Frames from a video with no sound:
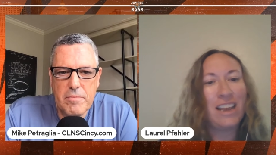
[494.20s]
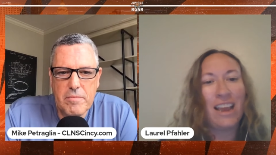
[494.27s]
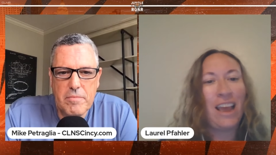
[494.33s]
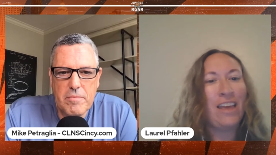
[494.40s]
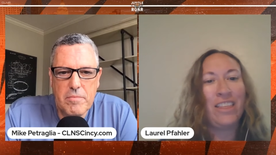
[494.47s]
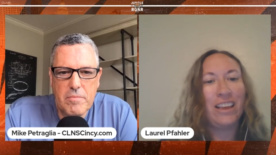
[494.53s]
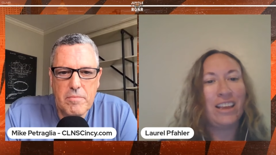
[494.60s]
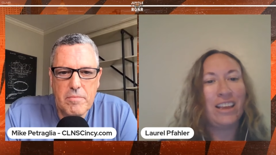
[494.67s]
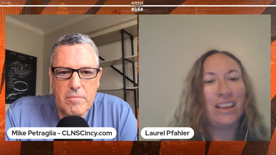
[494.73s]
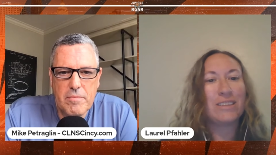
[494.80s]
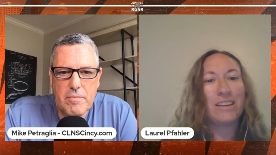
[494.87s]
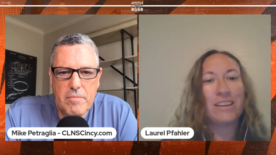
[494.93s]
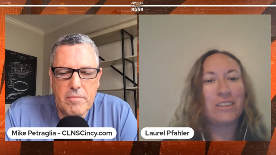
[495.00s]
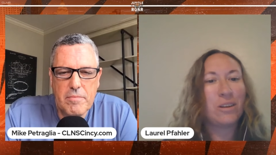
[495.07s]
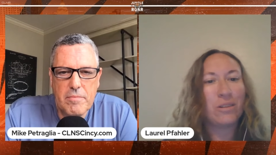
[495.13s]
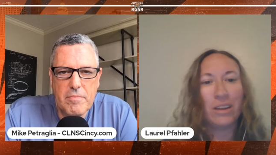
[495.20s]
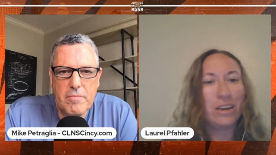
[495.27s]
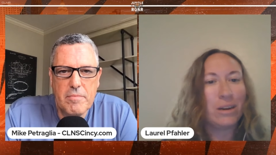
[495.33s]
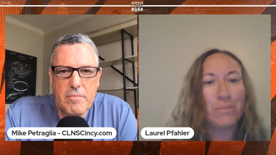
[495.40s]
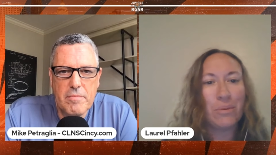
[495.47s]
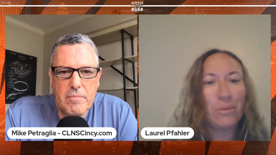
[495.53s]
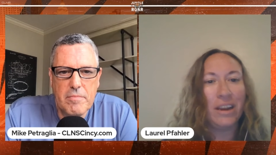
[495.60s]
Speaker 1: I think is totally
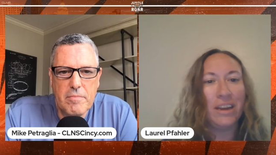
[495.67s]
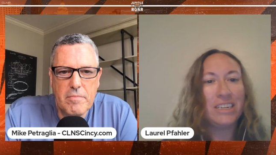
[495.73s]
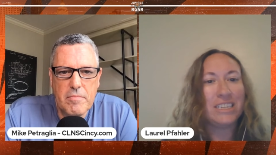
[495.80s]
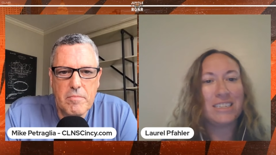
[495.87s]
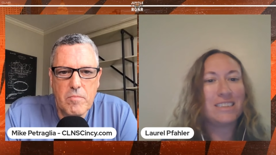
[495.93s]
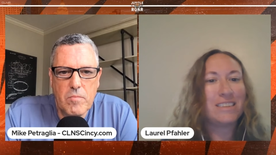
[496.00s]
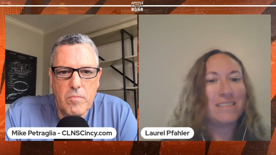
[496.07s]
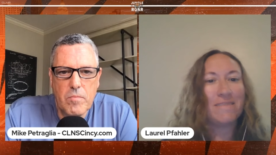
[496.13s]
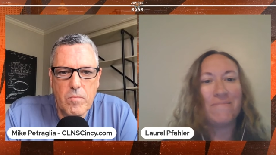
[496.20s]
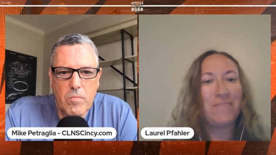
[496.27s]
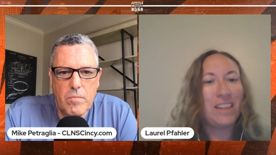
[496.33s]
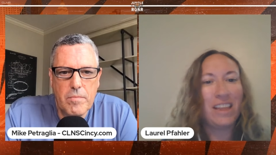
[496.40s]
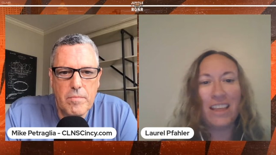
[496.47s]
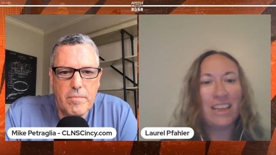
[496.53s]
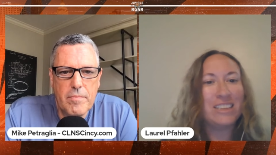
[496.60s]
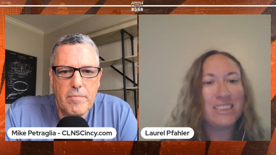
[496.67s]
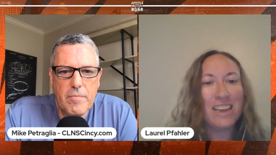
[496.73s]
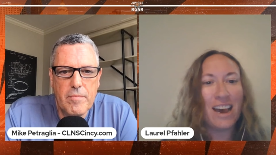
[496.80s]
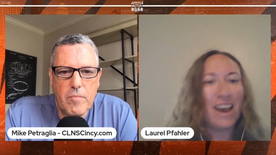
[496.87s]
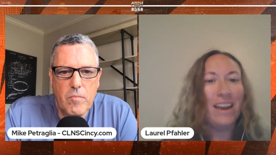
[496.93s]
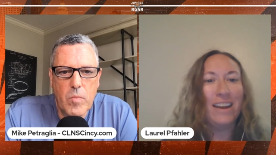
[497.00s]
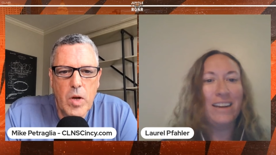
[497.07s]
your point. Just it's
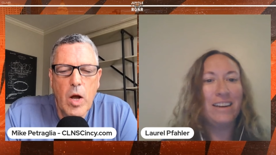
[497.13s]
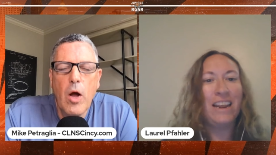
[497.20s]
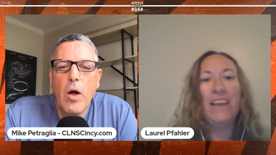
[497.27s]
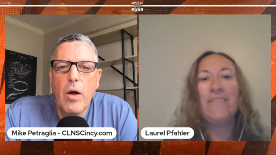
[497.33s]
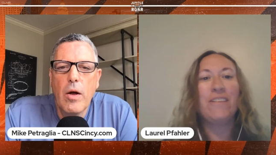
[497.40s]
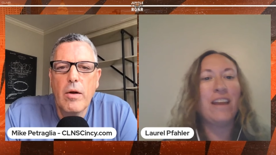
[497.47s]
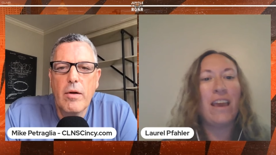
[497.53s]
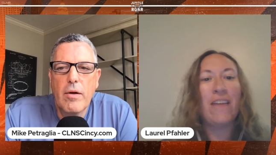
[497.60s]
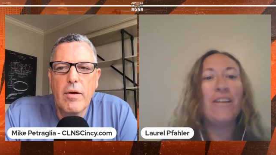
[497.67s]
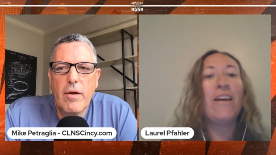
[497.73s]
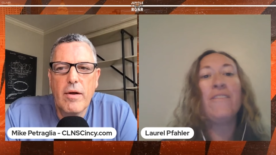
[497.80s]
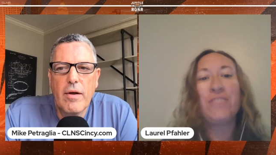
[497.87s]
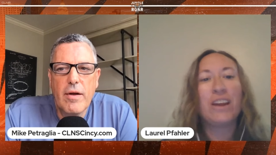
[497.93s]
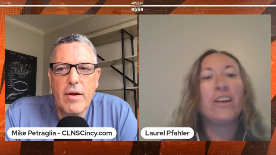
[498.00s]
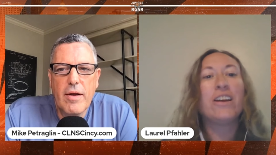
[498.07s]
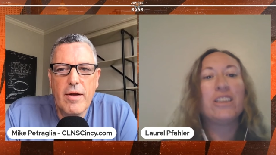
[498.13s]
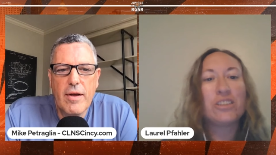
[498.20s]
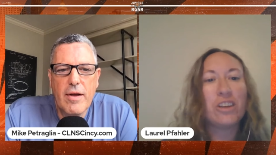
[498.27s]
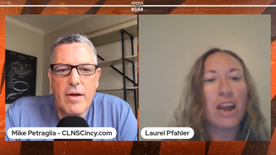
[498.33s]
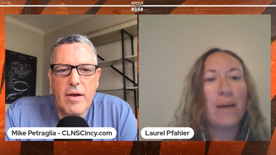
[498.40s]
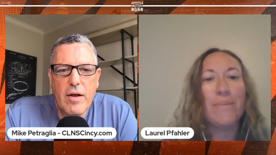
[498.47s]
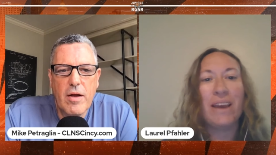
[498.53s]
not even if there is
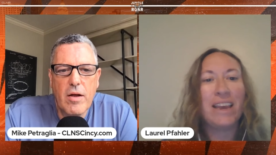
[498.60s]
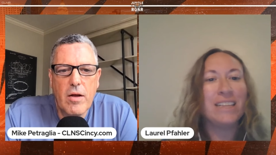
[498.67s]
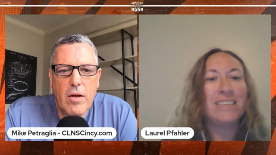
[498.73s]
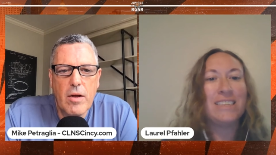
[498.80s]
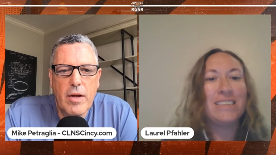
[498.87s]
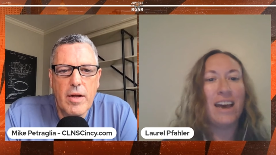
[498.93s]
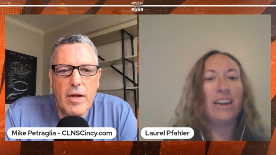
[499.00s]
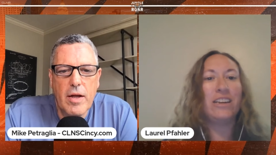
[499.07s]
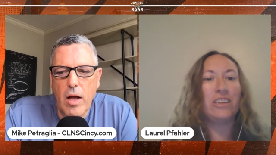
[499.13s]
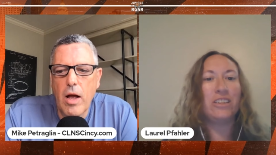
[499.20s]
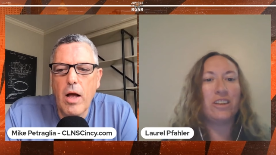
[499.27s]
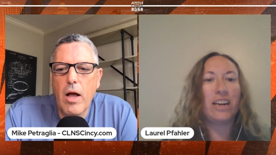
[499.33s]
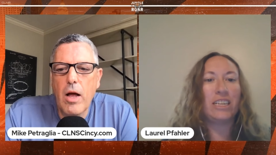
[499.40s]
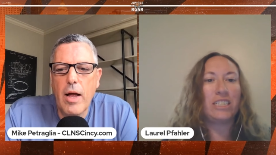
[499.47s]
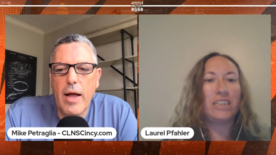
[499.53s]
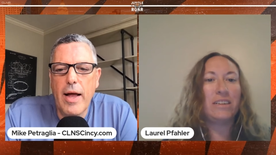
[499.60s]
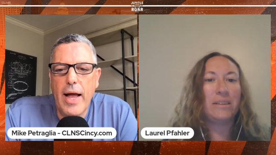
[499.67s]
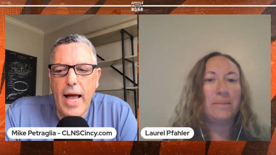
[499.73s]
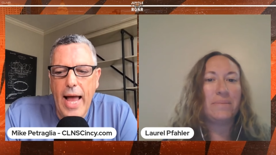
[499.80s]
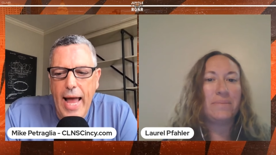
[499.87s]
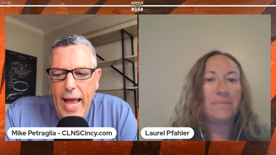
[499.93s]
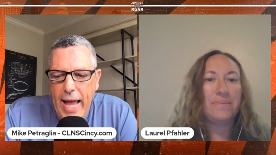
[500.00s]
drama, it's not a distraction.
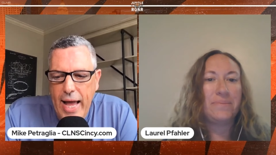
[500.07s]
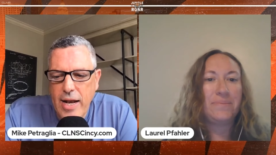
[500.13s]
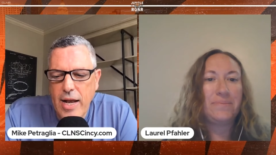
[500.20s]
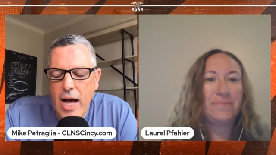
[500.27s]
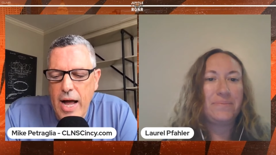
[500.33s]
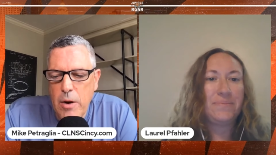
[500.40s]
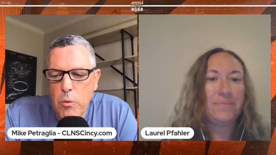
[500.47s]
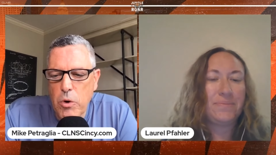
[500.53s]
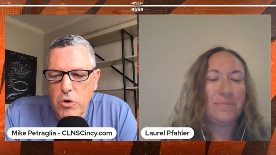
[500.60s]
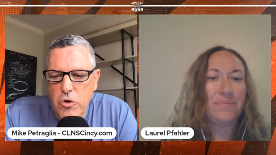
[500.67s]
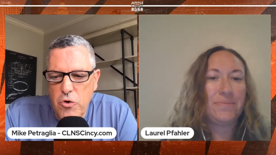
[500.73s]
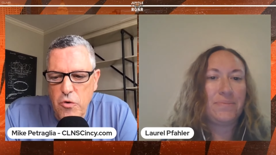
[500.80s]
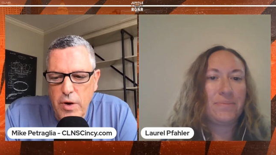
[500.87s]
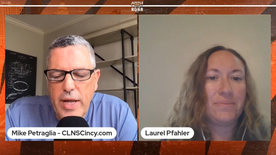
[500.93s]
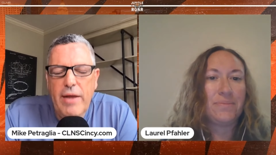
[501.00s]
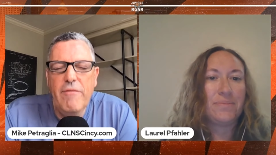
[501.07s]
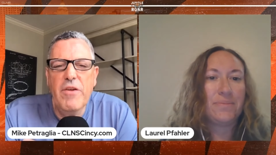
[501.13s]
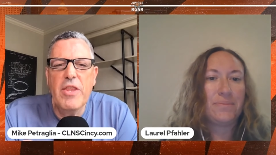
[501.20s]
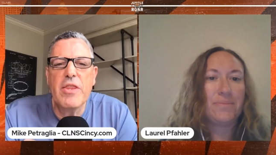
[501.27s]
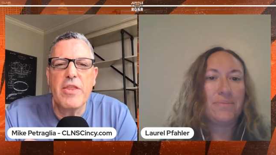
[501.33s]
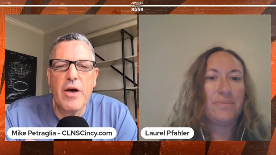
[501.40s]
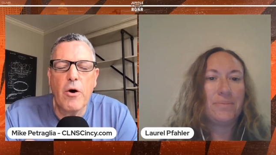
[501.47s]
Speaker 2: And I will,
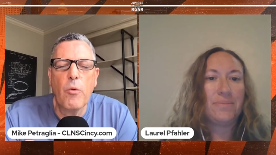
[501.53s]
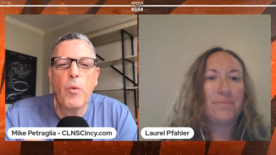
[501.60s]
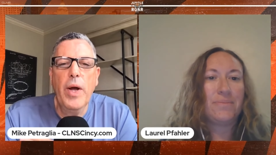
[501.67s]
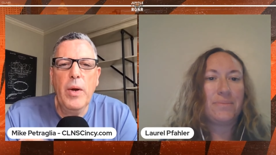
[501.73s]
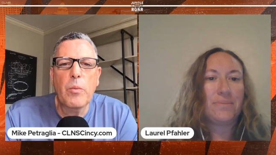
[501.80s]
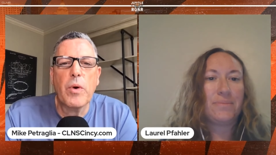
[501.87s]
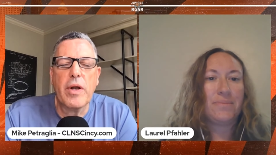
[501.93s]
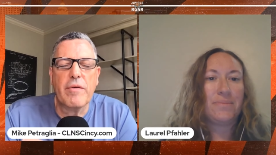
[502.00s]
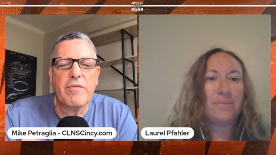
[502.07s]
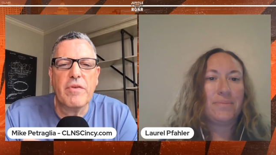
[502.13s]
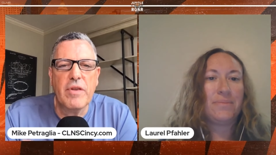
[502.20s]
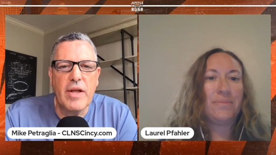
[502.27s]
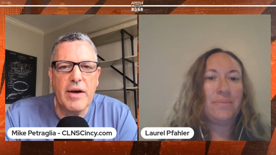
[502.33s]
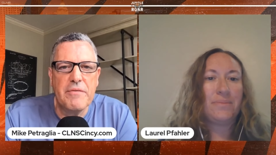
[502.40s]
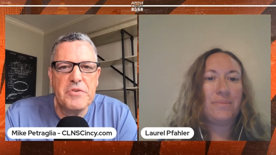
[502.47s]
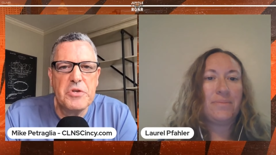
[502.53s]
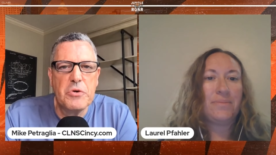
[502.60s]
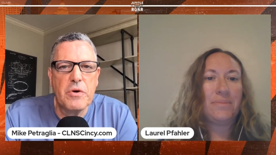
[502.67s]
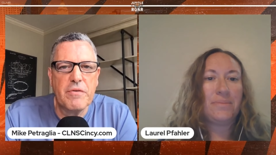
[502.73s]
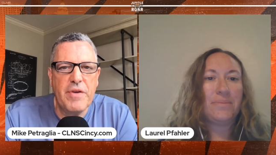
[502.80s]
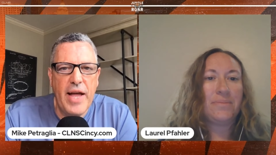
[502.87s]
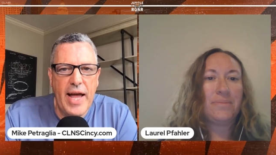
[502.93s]
even though we would have loved
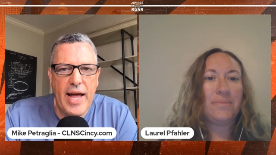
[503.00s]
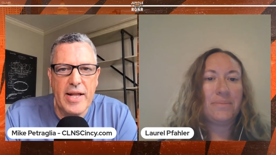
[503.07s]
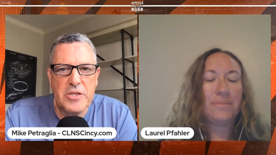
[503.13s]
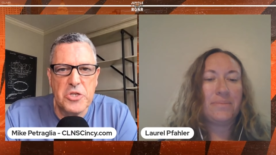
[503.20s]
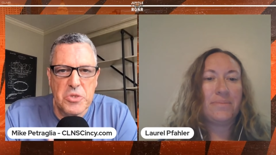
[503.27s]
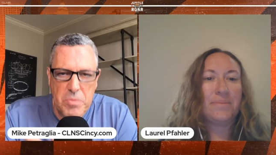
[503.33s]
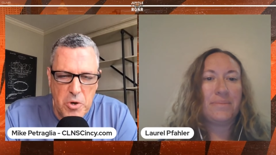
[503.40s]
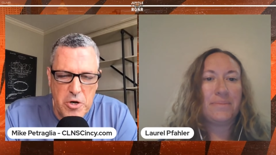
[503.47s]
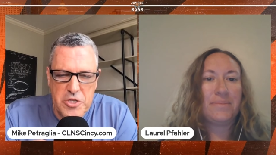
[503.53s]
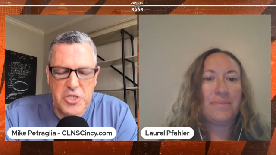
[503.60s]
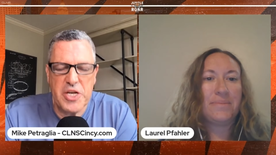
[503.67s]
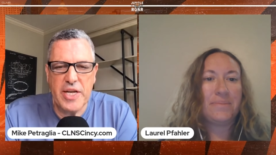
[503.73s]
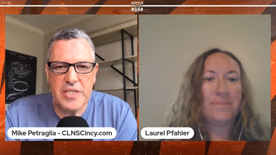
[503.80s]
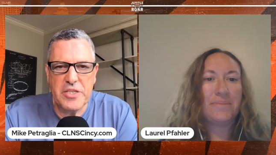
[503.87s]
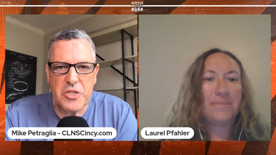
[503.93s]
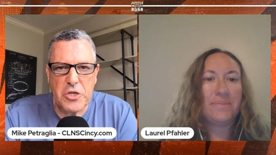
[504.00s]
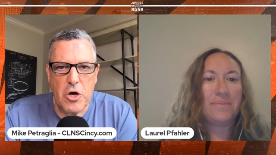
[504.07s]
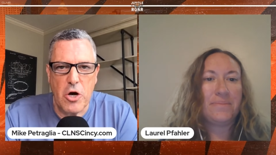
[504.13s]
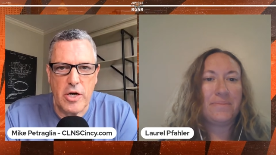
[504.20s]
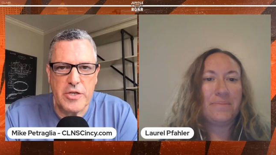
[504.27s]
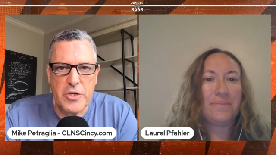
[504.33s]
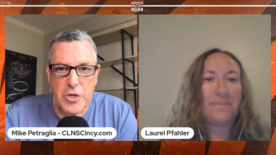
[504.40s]
to have had Ja'Marr Chase
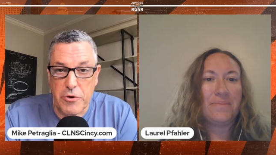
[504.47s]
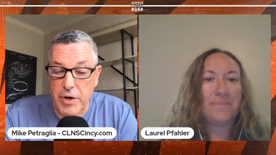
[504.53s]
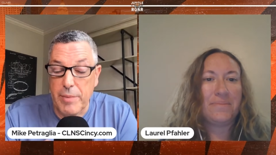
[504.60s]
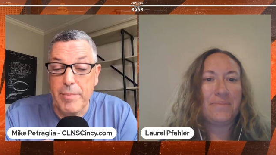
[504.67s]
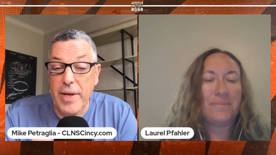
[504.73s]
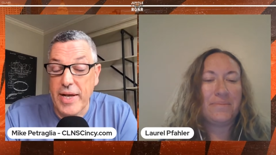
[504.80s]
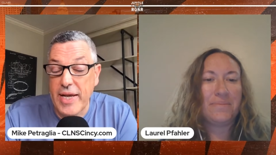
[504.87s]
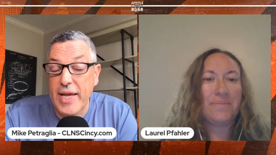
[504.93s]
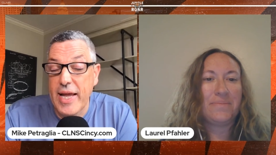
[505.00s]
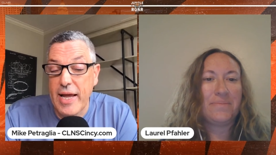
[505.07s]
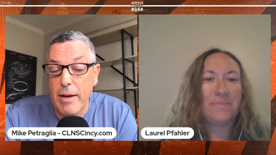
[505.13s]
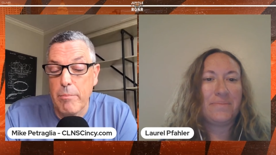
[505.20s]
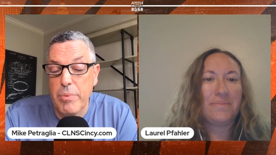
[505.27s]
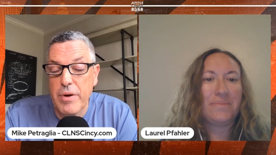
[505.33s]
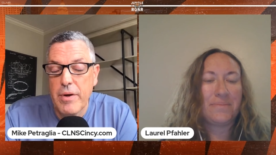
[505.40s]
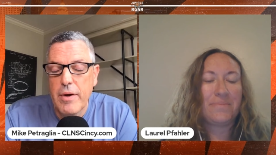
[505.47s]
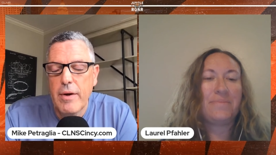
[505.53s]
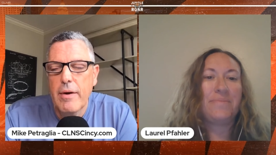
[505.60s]
talk during minicamp,